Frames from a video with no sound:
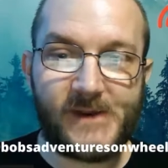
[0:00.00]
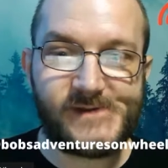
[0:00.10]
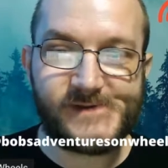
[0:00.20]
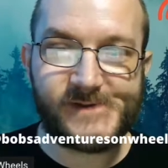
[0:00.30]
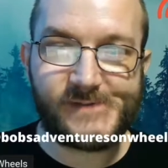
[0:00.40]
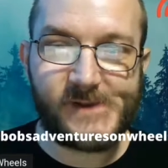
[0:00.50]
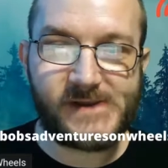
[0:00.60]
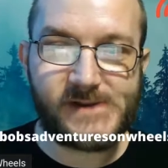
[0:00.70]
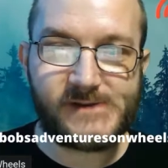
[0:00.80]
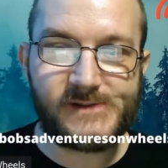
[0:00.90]
I didn't
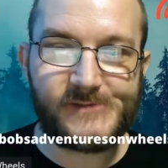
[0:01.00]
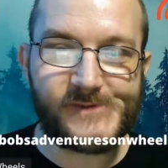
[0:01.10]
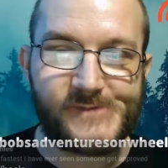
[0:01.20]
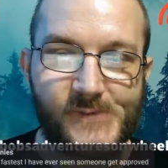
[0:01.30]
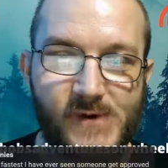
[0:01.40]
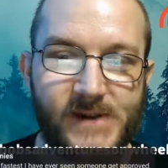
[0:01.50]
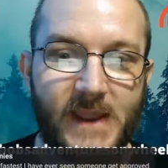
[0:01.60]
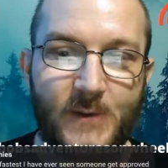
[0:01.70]
expect it this morning.